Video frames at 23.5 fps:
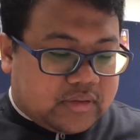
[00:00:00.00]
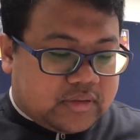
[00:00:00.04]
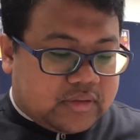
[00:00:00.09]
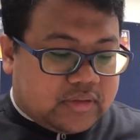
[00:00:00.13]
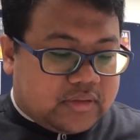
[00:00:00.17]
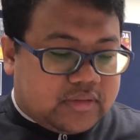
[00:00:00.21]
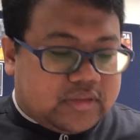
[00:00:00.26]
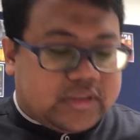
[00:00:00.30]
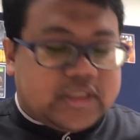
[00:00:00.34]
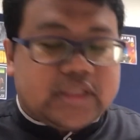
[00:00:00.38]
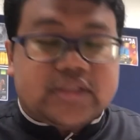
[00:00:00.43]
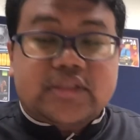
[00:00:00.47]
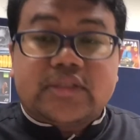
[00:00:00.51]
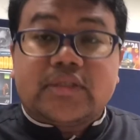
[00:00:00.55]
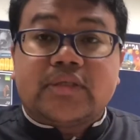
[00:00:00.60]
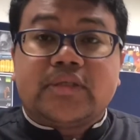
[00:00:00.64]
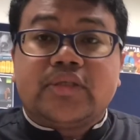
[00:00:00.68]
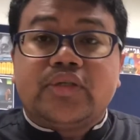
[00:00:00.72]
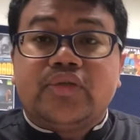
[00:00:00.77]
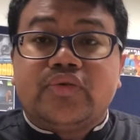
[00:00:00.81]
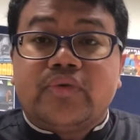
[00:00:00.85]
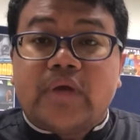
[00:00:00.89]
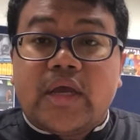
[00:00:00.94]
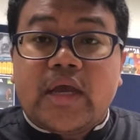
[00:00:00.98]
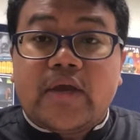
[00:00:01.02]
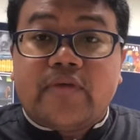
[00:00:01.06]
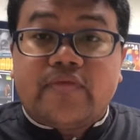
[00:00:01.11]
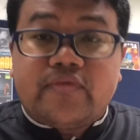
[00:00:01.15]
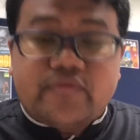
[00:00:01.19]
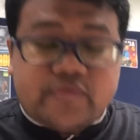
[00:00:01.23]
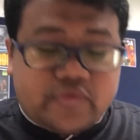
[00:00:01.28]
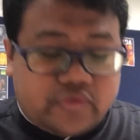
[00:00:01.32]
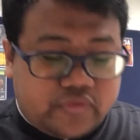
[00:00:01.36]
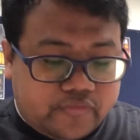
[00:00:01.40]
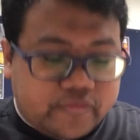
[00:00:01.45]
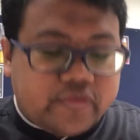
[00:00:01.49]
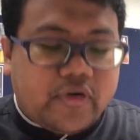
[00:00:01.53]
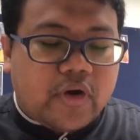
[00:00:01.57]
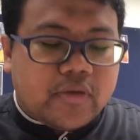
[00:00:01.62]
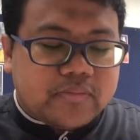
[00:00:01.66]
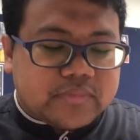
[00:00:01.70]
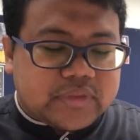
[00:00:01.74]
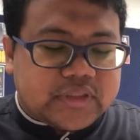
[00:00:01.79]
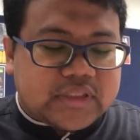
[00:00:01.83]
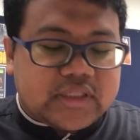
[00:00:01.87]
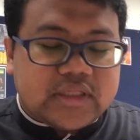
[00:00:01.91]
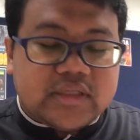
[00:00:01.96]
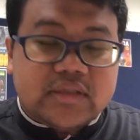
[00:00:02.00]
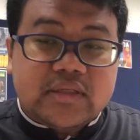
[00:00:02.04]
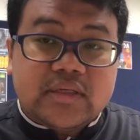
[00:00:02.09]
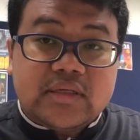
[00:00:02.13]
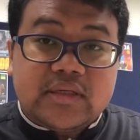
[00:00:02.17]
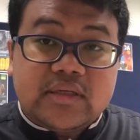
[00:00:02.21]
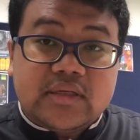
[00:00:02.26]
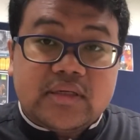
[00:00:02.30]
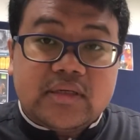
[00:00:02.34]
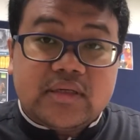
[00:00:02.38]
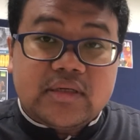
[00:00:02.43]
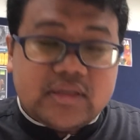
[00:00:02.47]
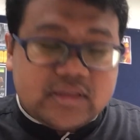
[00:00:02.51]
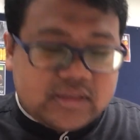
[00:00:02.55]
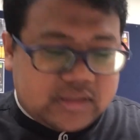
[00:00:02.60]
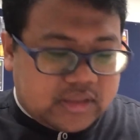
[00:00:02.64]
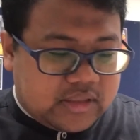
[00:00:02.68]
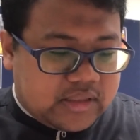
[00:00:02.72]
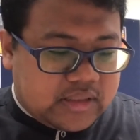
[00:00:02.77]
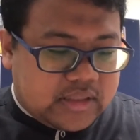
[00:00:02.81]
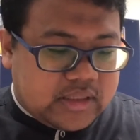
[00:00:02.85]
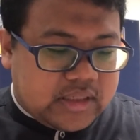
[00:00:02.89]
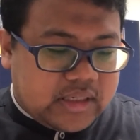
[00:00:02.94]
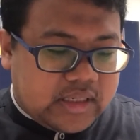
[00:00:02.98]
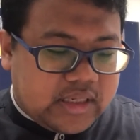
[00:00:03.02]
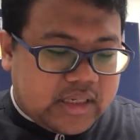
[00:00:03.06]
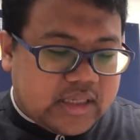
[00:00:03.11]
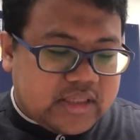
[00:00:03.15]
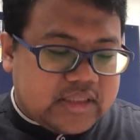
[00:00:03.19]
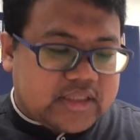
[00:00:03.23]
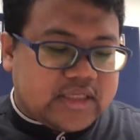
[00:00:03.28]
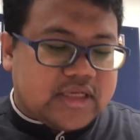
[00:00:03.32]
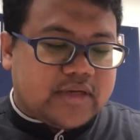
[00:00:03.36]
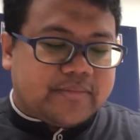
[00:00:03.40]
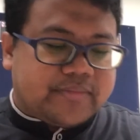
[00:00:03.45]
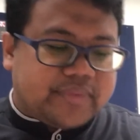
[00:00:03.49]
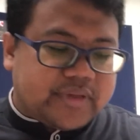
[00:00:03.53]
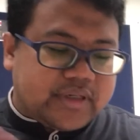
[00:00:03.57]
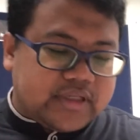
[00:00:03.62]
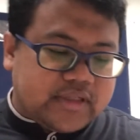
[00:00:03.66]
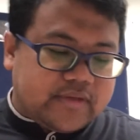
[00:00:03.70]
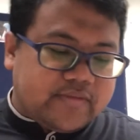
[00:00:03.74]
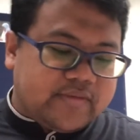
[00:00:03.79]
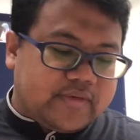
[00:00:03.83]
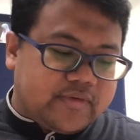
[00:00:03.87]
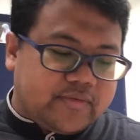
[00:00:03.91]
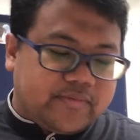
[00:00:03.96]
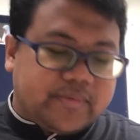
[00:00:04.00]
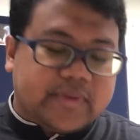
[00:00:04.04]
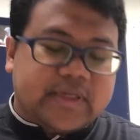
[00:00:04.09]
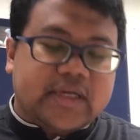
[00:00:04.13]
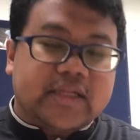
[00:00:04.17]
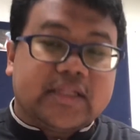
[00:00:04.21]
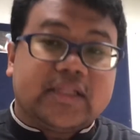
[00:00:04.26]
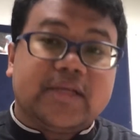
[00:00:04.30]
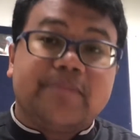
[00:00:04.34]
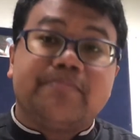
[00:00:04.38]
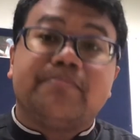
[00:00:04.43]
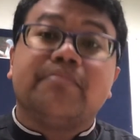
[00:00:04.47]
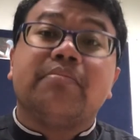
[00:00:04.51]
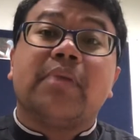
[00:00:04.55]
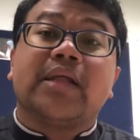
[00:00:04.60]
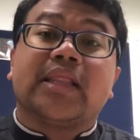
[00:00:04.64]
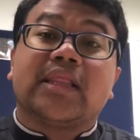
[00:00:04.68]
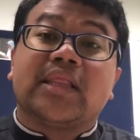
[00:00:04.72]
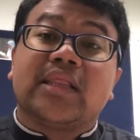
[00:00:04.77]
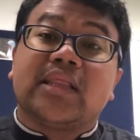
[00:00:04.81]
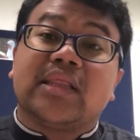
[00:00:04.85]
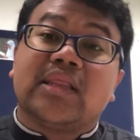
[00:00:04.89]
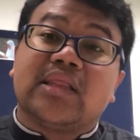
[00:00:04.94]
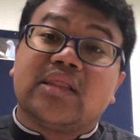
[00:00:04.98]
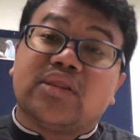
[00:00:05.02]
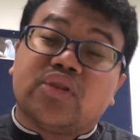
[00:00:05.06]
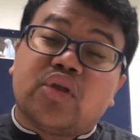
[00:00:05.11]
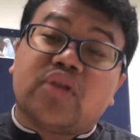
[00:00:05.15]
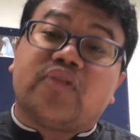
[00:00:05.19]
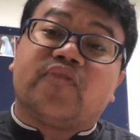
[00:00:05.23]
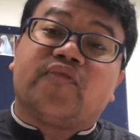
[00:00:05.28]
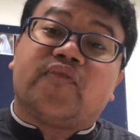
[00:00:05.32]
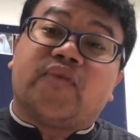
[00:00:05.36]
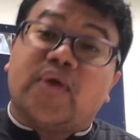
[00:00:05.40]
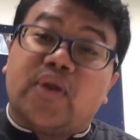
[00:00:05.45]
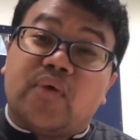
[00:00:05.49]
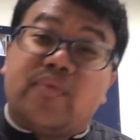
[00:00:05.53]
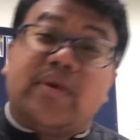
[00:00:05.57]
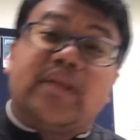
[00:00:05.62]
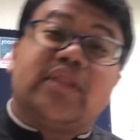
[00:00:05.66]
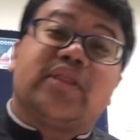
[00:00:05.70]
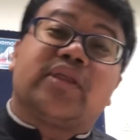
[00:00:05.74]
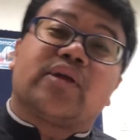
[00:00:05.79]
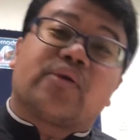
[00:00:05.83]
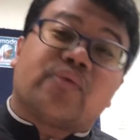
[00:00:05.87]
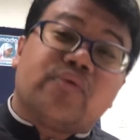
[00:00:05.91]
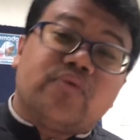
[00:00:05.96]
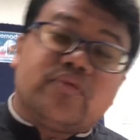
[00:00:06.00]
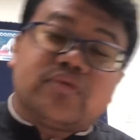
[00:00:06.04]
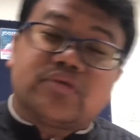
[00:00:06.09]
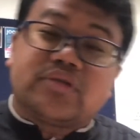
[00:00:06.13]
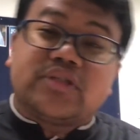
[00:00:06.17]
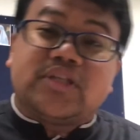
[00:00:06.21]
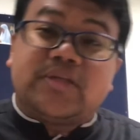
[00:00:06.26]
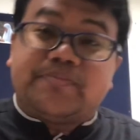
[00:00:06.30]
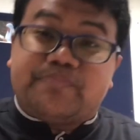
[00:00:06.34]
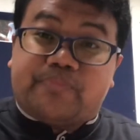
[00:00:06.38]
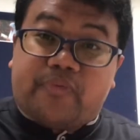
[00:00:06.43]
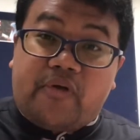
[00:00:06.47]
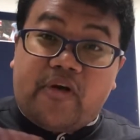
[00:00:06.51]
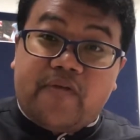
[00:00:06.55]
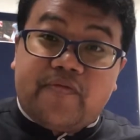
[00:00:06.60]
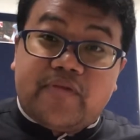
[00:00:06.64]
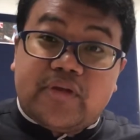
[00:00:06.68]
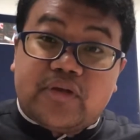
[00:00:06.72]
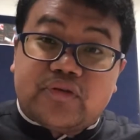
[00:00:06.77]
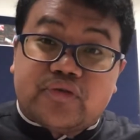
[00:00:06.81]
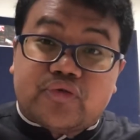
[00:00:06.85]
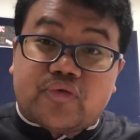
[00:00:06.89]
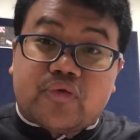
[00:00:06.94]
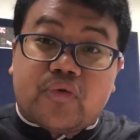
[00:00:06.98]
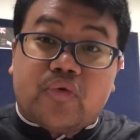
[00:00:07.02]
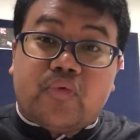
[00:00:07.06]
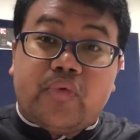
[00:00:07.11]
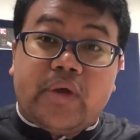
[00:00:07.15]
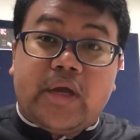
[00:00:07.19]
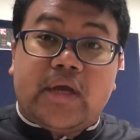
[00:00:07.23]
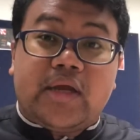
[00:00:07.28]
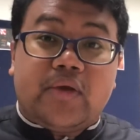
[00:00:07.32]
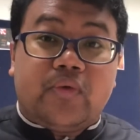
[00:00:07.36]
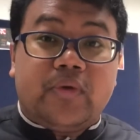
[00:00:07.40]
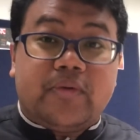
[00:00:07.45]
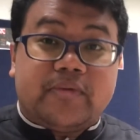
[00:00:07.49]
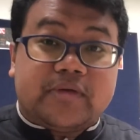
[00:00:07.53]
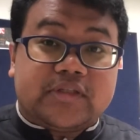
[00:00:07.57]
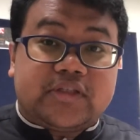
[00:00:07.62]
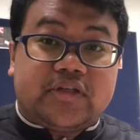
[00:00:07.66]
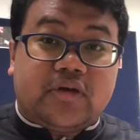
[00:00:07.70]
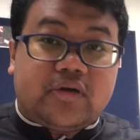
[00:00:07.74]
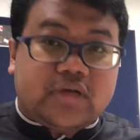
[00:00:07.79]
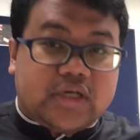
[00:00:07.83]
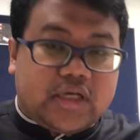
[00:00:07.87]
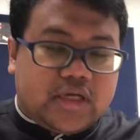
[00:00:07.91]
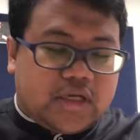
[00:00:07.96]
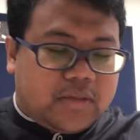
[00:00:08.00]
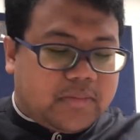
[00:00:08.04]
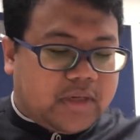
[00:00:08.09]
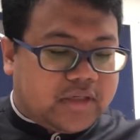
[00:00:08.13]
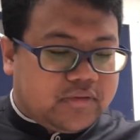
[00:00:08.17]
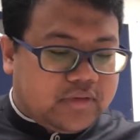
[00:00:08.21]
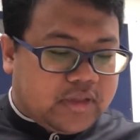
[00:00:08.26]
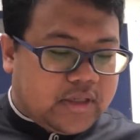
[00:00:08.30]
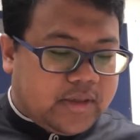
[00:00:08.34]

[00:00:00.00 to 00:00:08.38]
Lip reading: that you have two forms in comparative and superlative, but not following the rules, the previous rule we were talking about.